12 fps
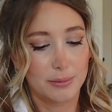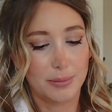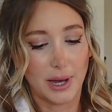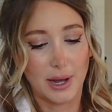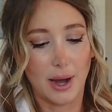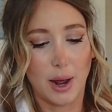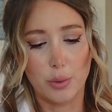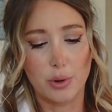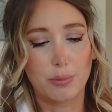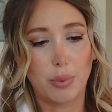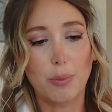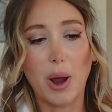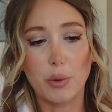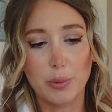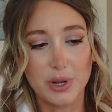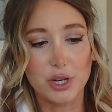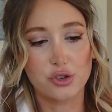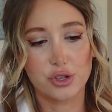But I would
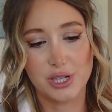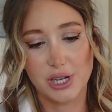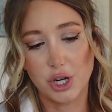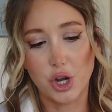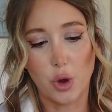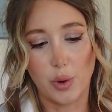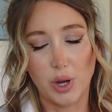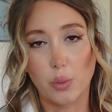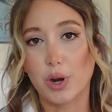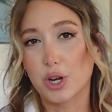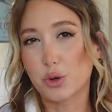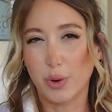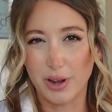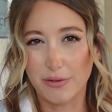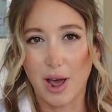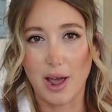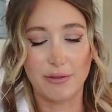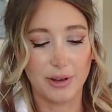be interested in knowing what a
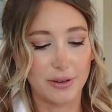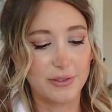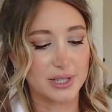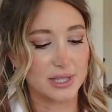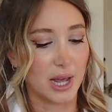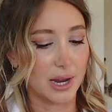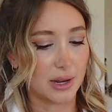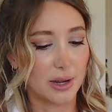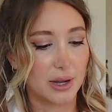25 fits like.